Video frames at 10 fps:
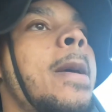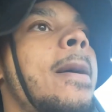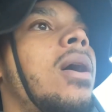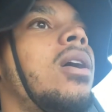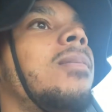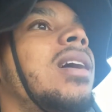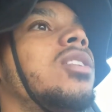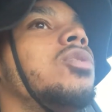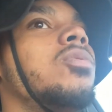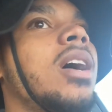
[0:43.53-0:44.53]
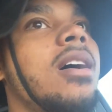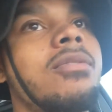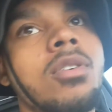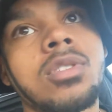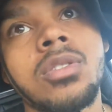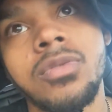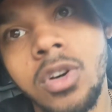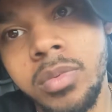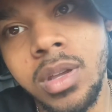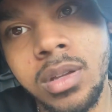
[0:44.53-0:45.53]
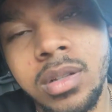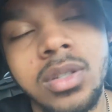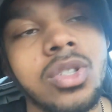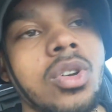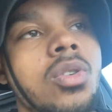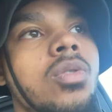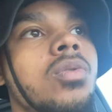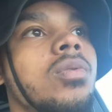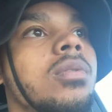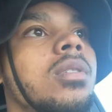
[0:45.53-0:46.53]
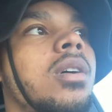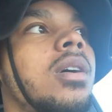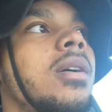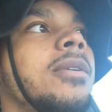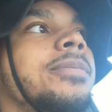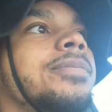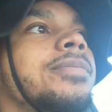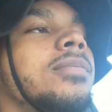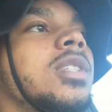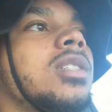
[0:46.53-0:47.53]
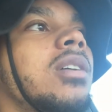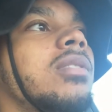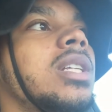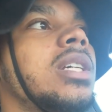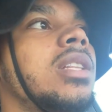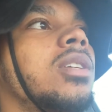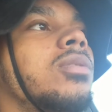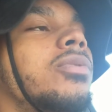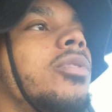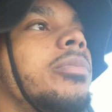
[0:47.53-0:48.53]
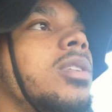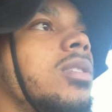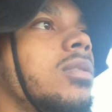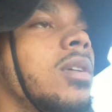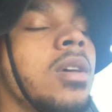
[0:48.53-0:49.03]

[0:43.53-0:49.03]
I do have photophobia, so it's not really illegal for me.